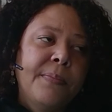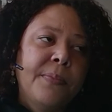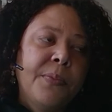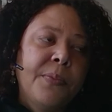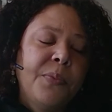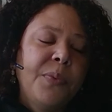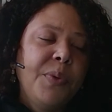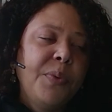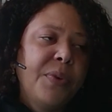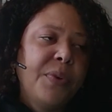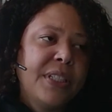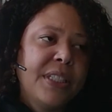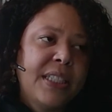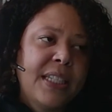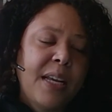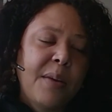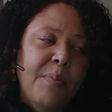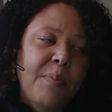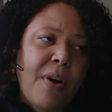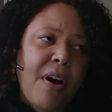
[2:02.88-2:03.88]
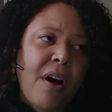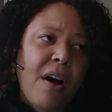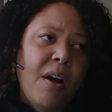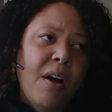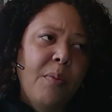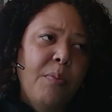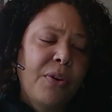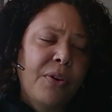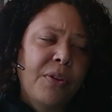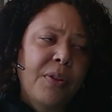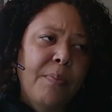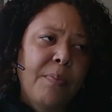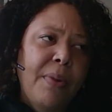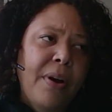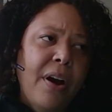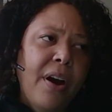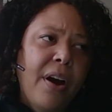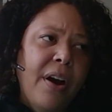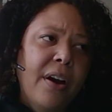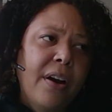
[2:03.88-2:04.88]
We were in St. Paul, Brooklyn
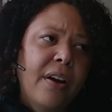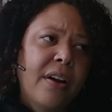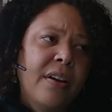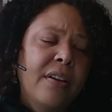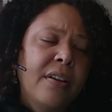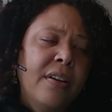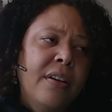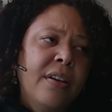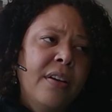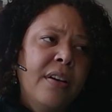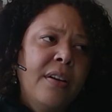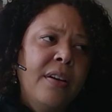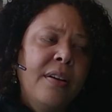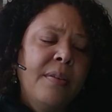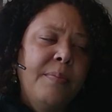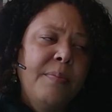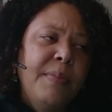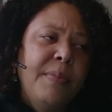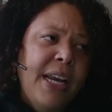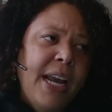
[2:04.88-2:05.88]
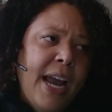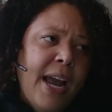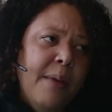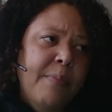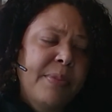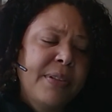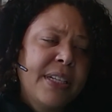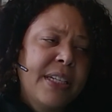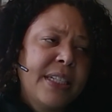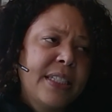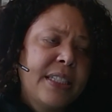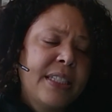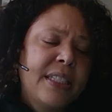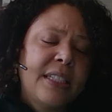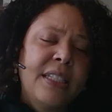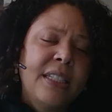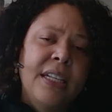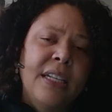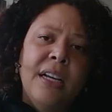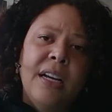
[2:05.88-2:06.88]
Park, Minneapolis.
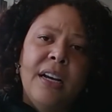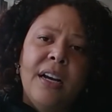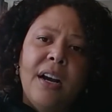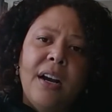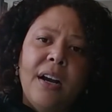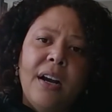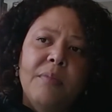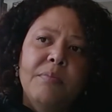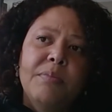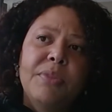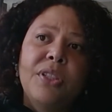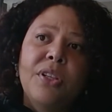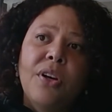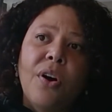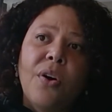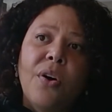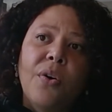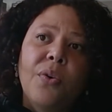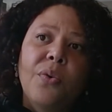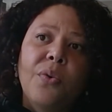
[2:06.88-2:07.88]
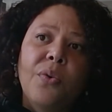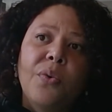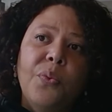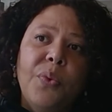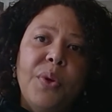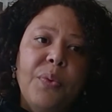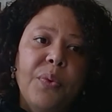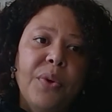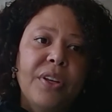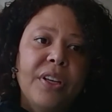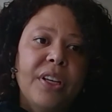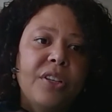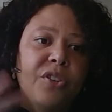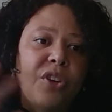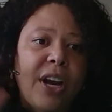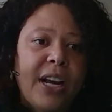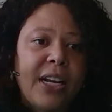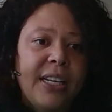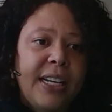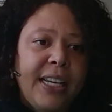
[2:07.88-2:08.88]
So we really
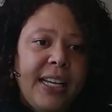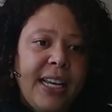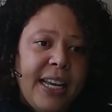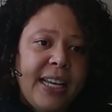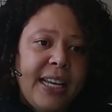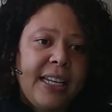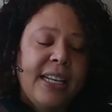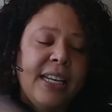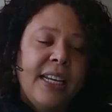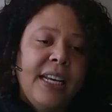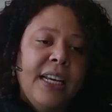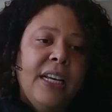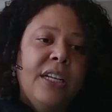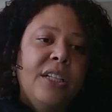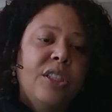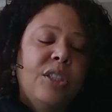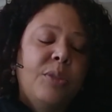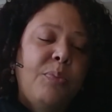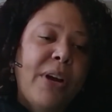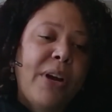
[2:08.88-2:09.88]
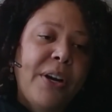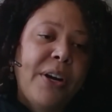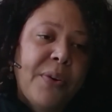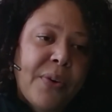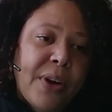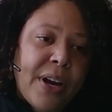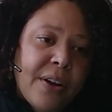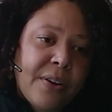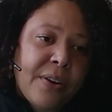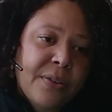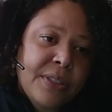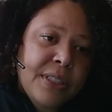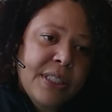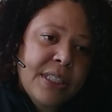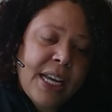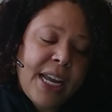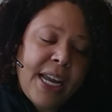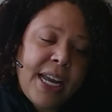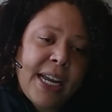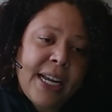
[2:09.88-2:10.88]
tried to get spread around,
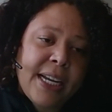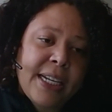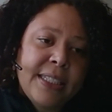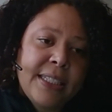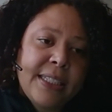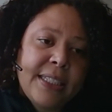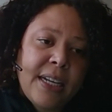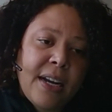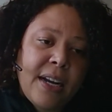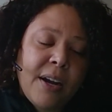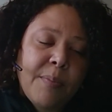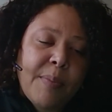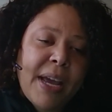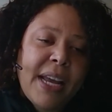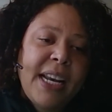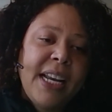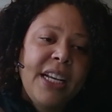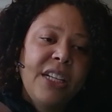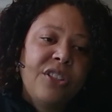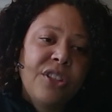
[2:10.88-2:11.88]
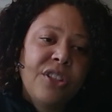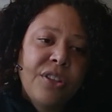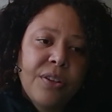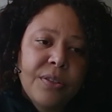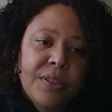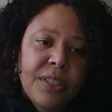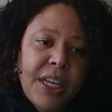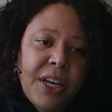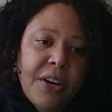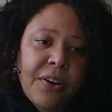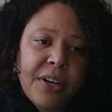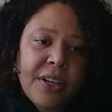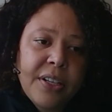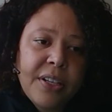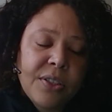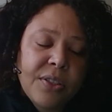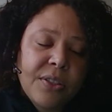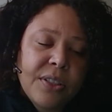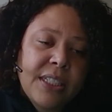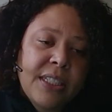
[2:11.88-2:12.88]
and at each of those hearings
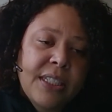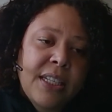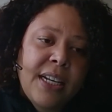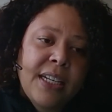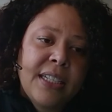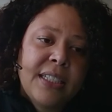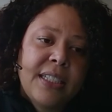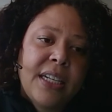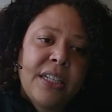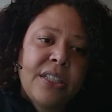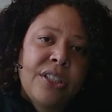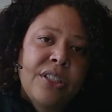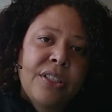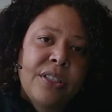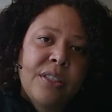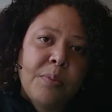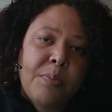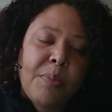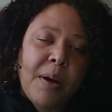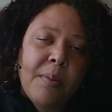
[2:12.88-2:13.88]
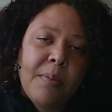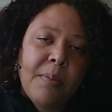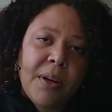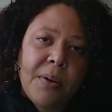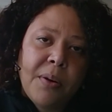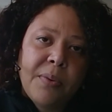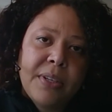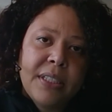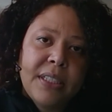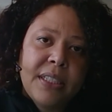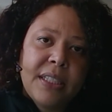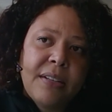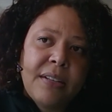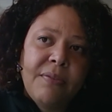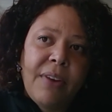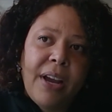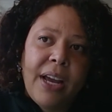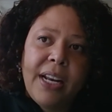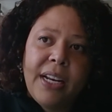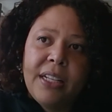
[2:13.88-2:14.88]
or listening sessions, the public was
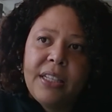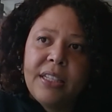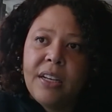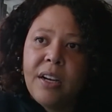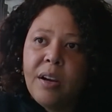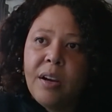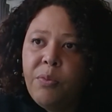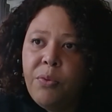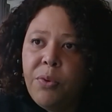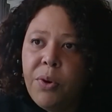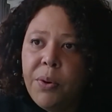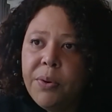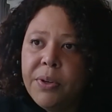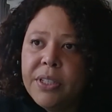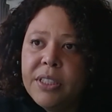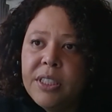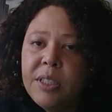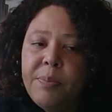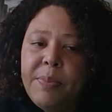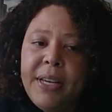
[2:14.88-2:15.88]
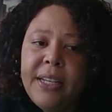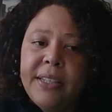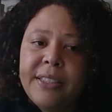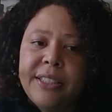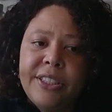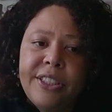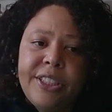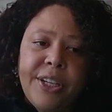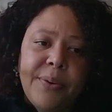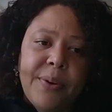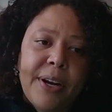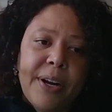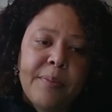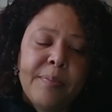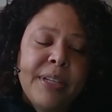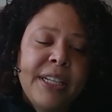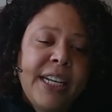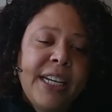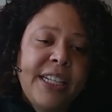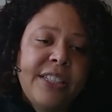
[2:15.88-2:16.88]
invited to come forward and speak, to share
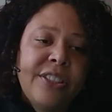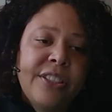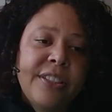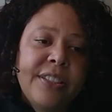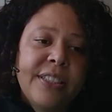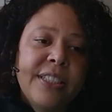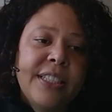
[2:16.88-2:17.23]
recommendations.